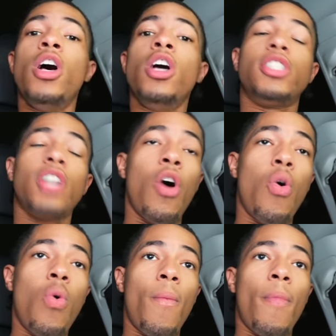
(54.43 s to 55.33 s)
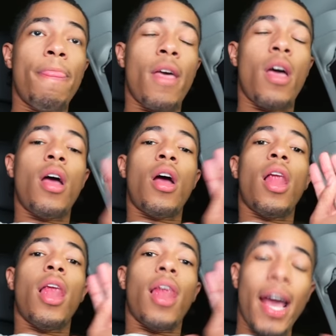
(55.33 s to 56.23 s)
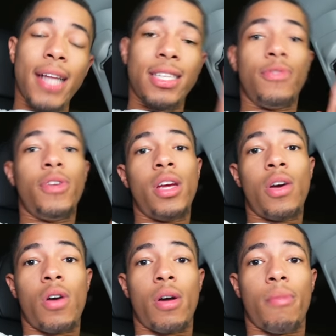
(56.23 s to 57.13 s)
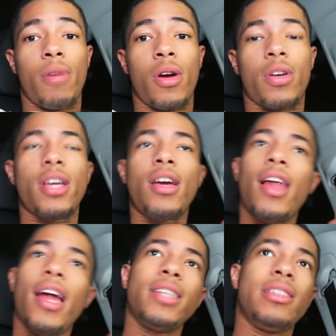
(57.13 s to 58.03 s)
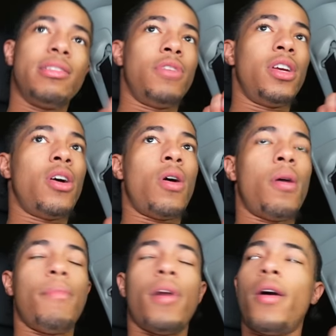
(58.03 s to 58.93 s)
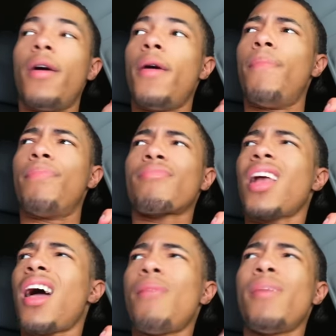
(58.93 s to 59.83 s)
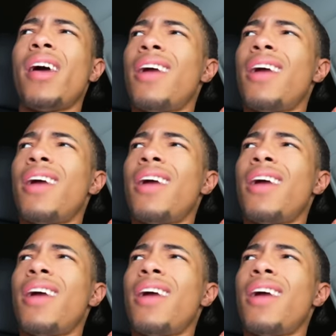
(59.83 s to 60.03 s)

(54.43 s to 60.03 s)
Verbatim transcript: So, like this video up, bro. Can y'all like this video up? I'm going to